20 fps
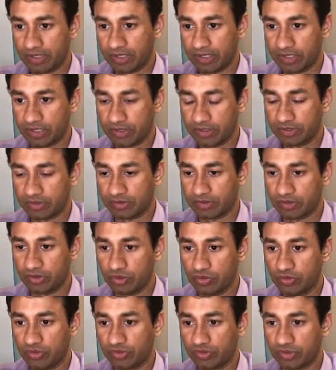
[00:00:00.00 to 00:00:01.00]
and
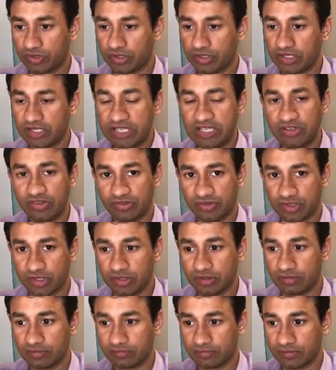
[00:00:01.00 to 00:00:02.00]
using is
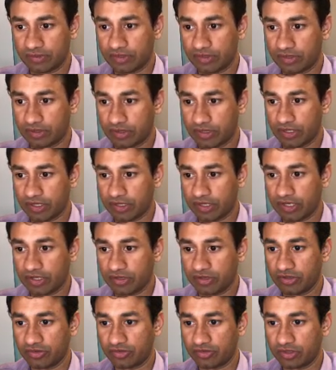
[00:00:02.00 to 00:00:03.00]
null, whether like,
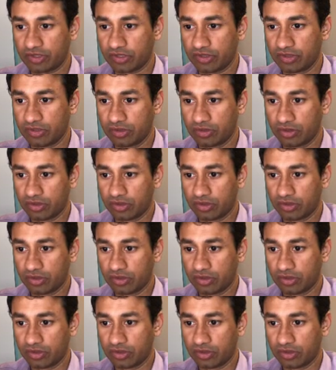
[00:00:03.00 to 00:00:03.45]
anything is null